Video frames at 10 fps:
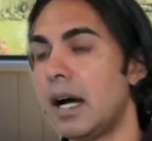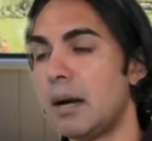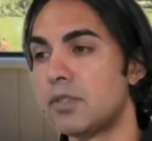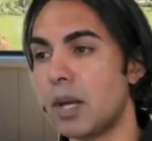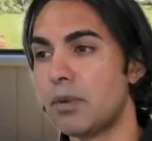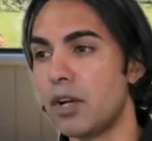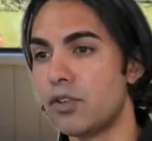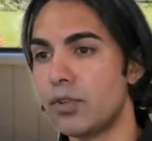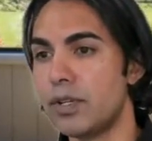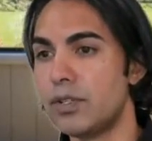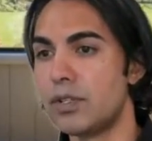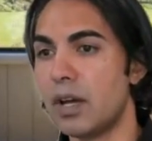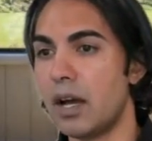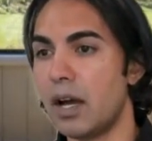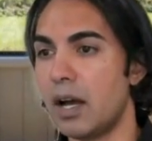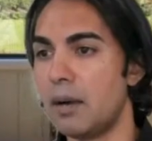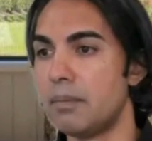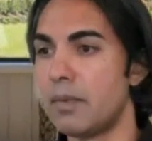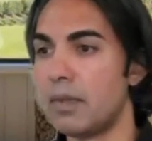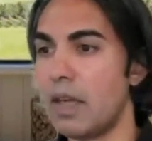Some countries,
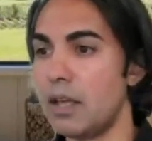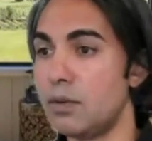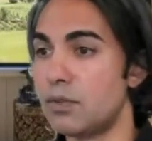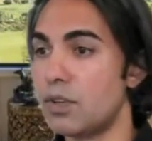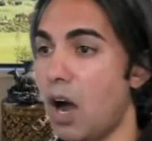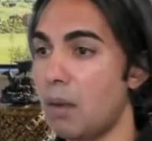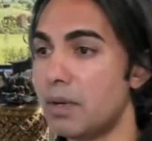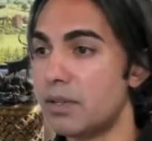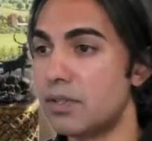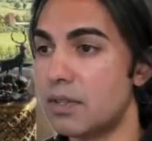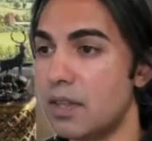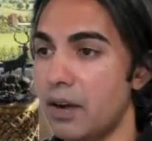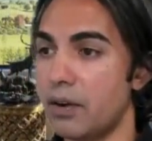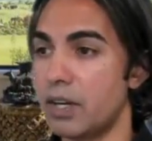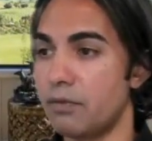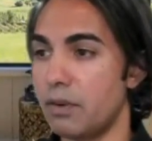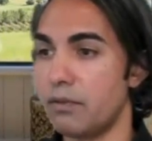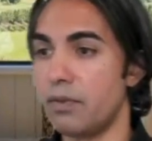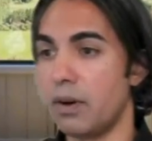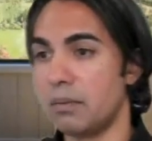they use commas that are different
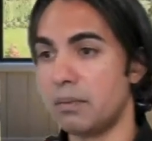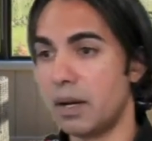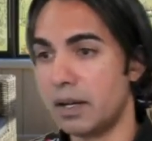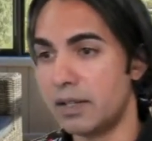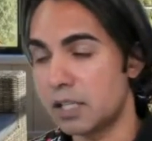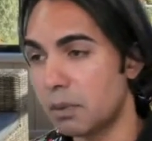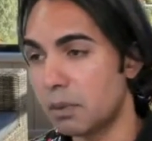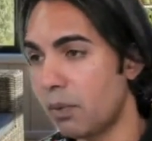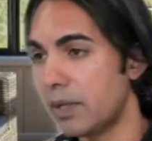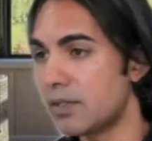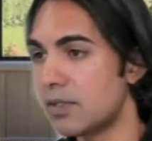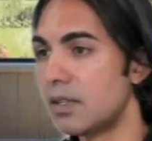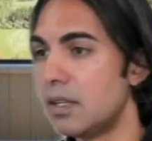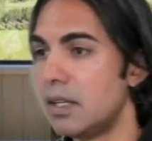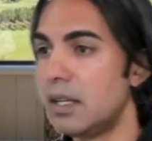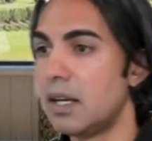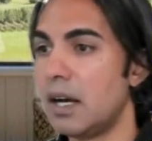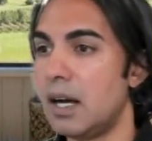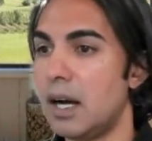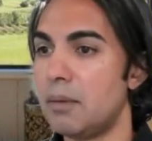from decimal points,
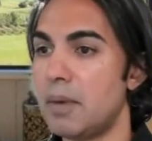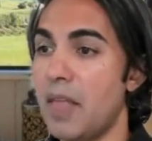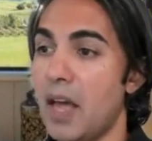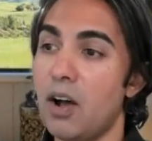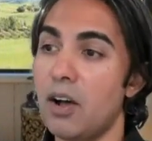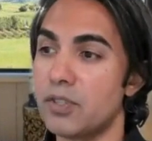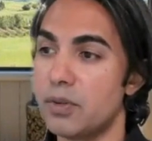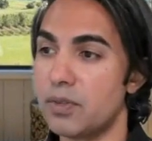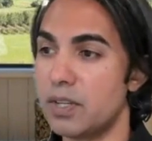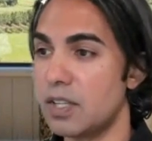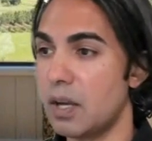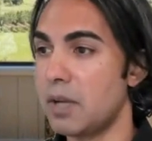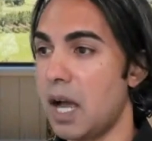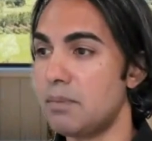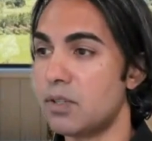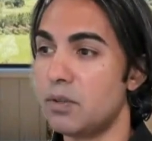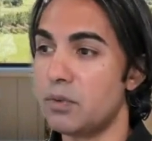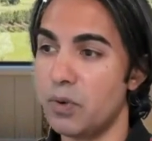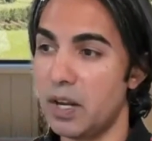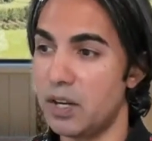and that also can sometimes
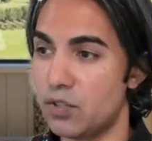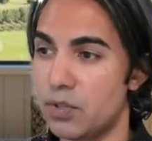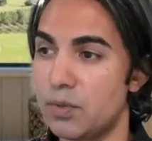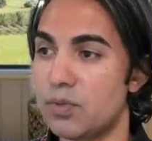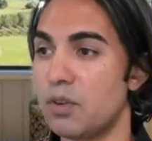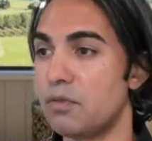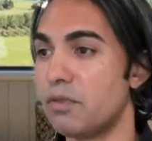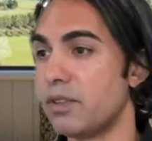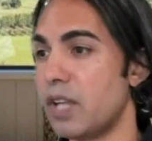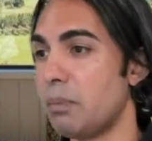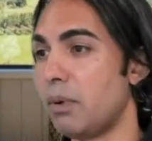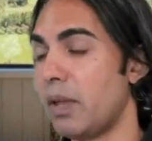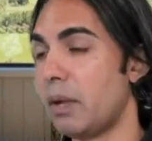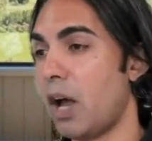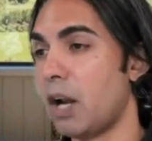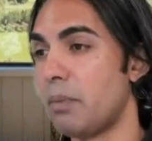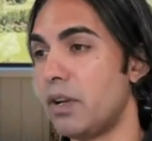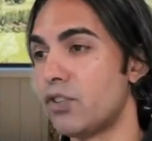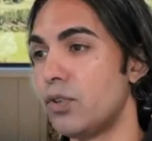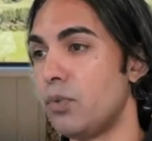create issues. So for example, they brought up an
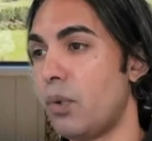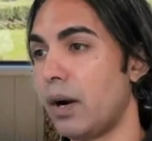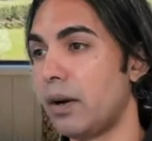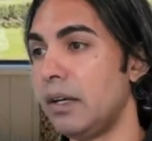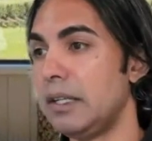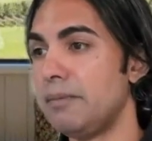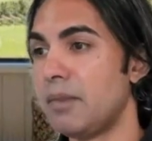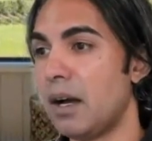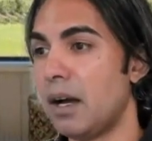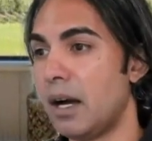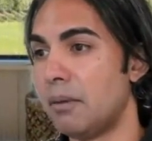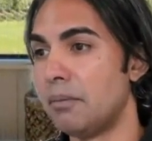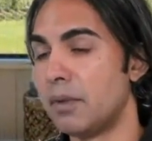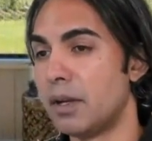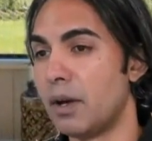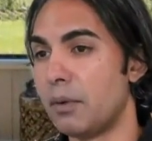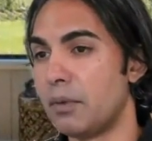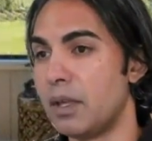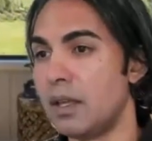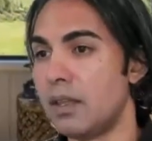issue where,
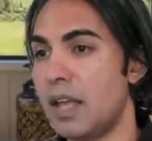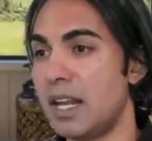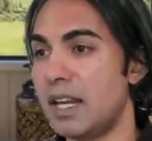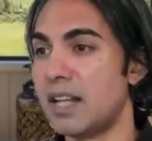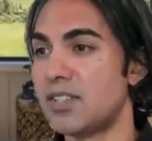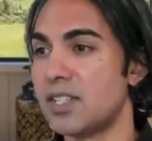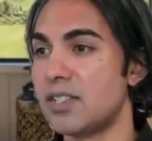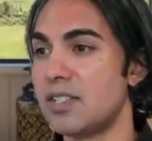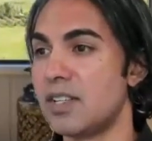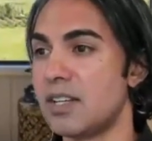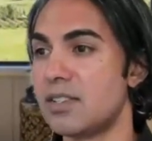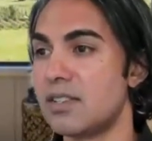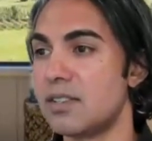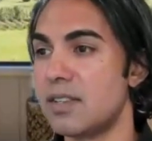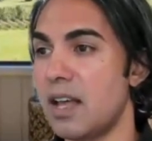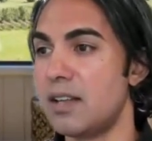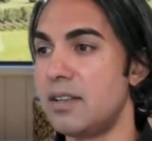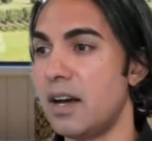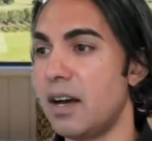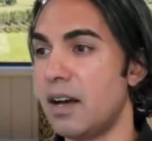the 8966 said
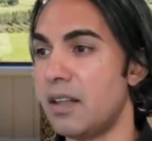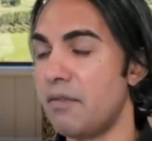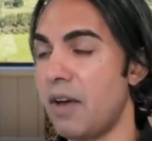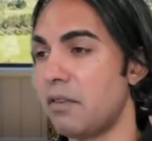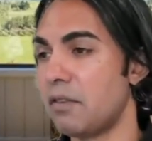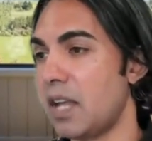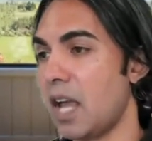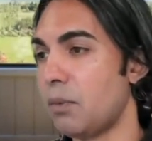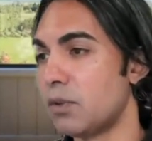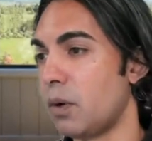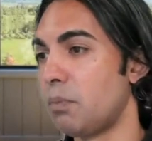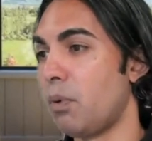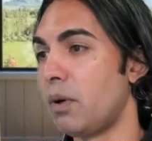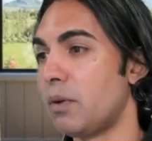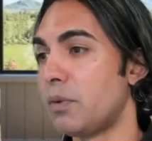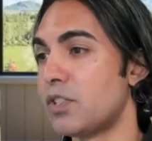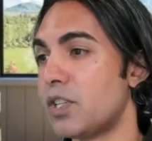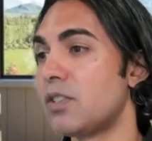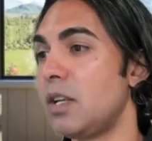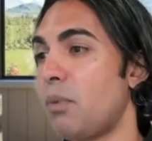the value of an account was
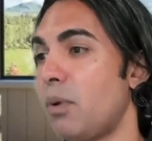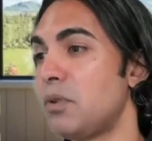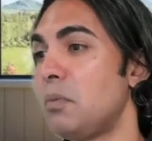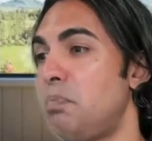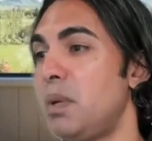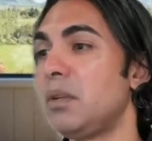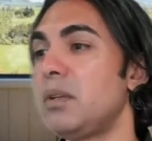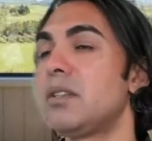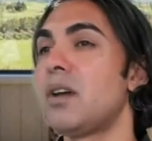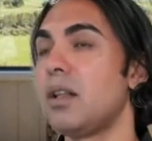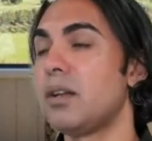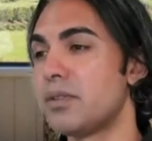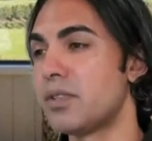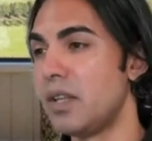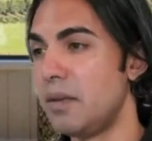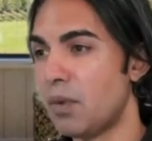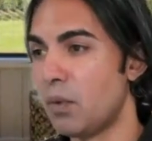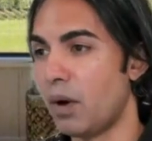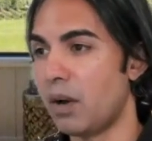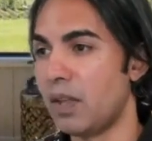$16.2 billion,
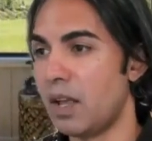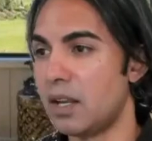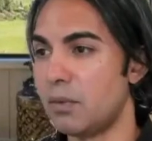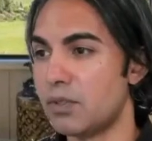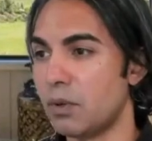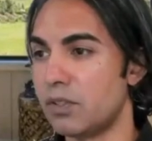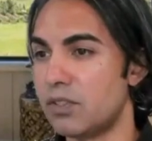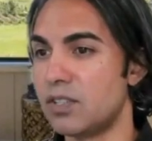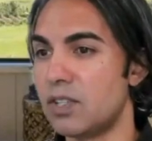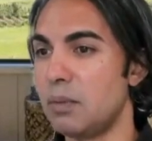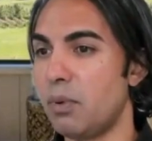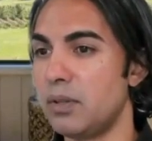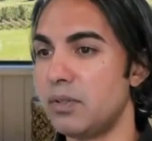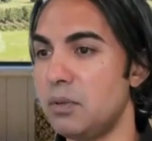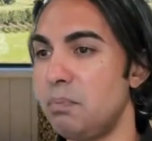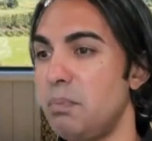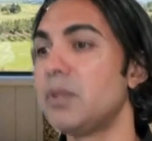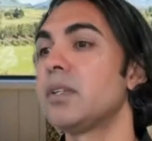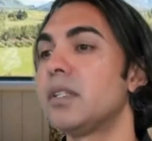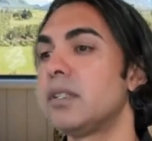where in the end it was only $16.2
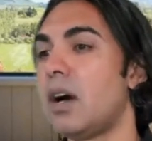million.